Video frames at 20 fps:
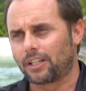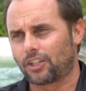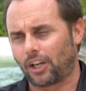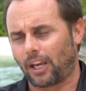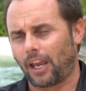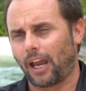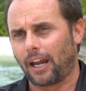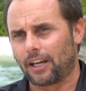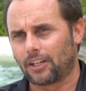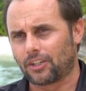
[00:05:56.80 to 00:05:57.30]

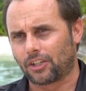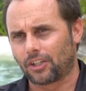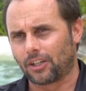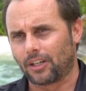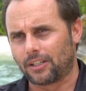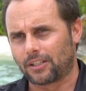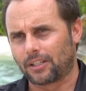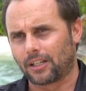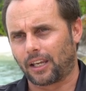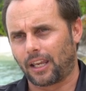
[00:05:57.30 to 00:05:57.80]

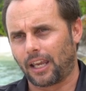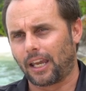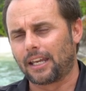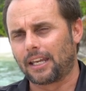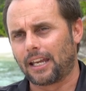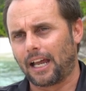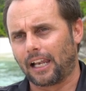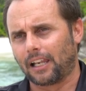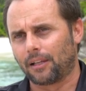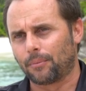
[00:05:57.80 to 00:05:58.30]
education is a
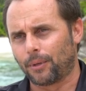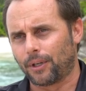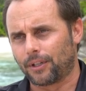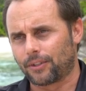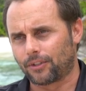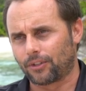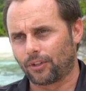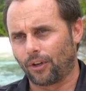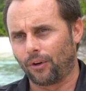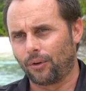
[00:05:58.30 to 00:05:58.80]
key
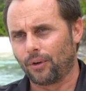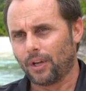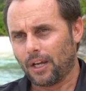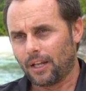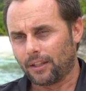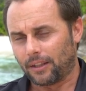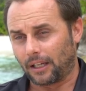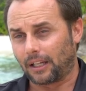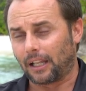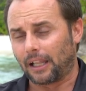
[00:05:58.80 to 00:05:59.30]
element, so
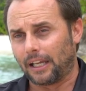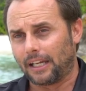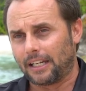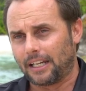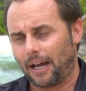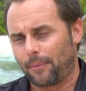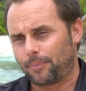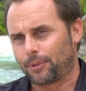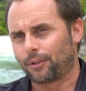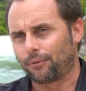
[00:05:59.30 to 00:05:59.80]
the
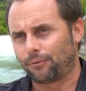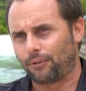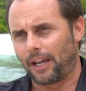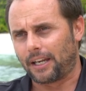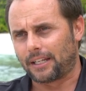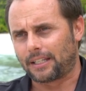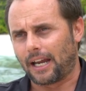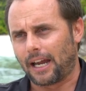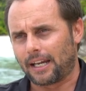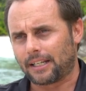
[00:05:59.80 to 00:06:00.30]
cleanups are
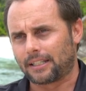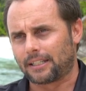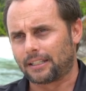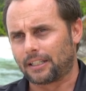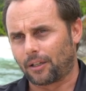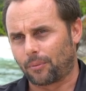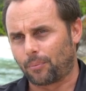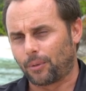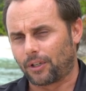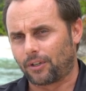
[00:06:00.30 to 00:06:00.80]

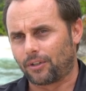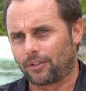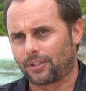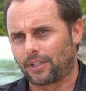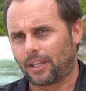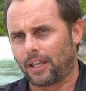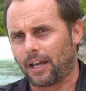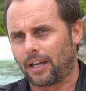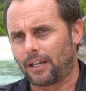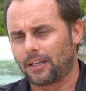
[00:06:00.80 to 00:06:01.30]
fantastic because
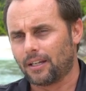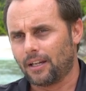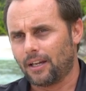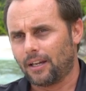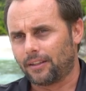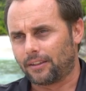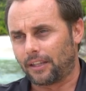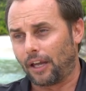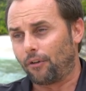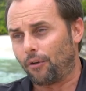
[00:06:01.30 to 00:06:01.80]
they
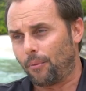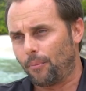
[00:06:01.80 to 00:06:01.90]
they